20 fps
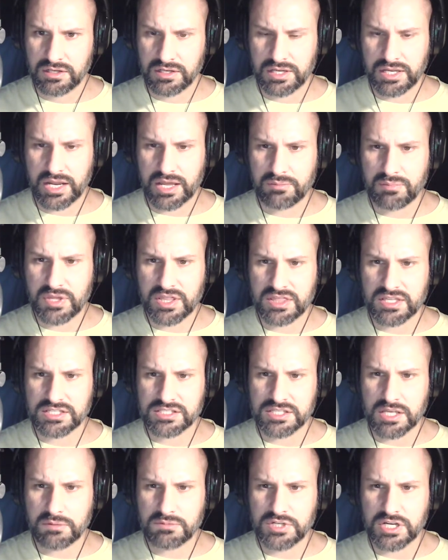It had been the
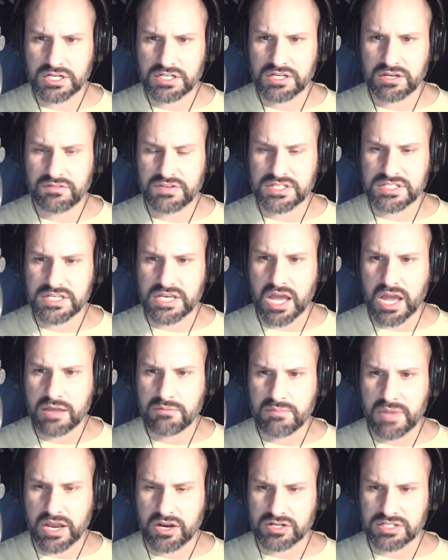subject of his
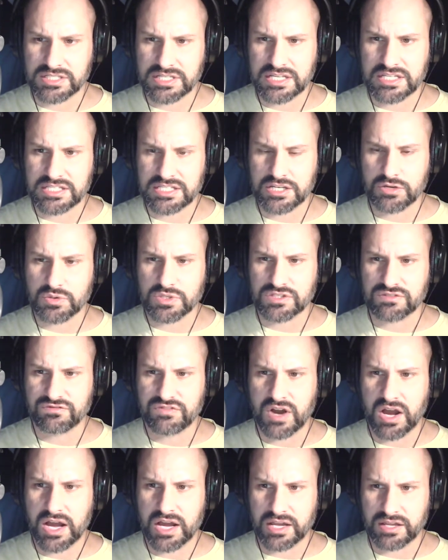nightmare since he was
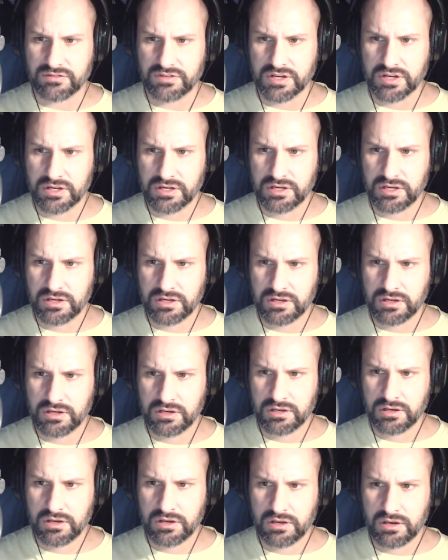5.
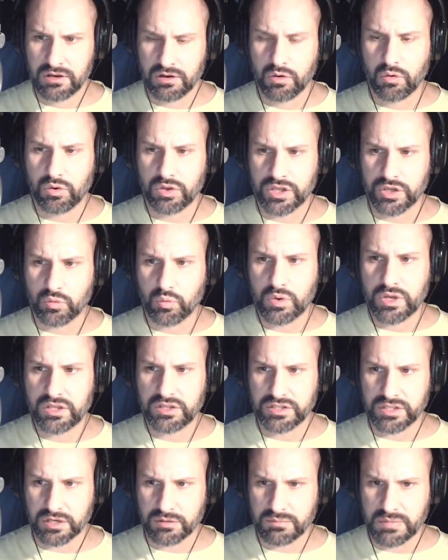Only
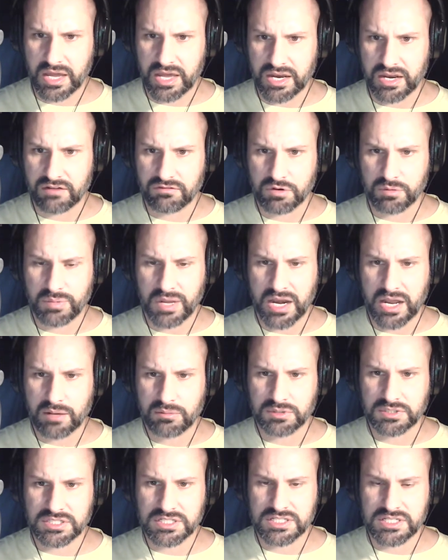William had ever been
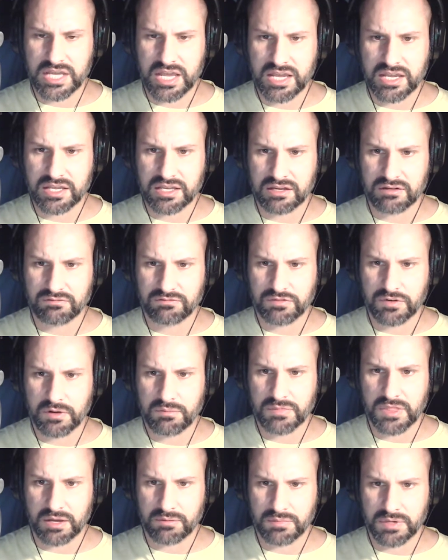able to take him
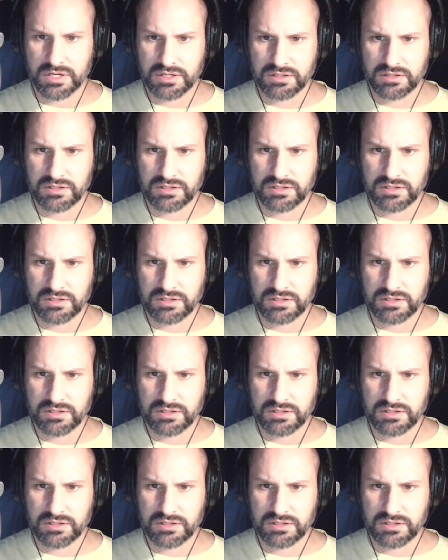from them.